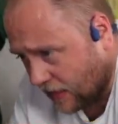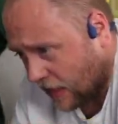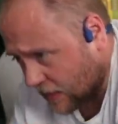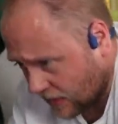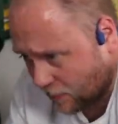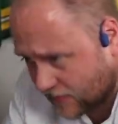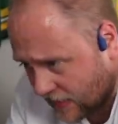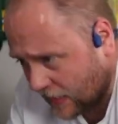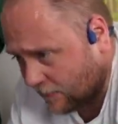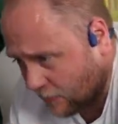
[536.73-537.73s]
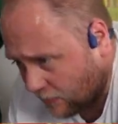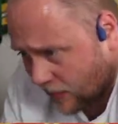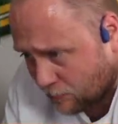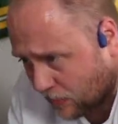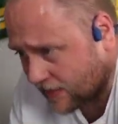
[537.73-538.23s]
I was hoping to get a little bit of a
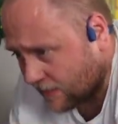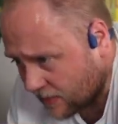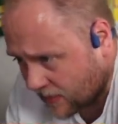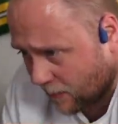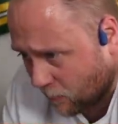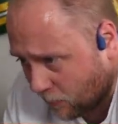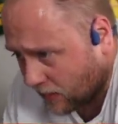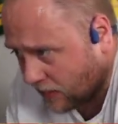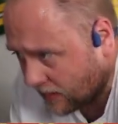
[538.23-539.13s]
respite down this hill, but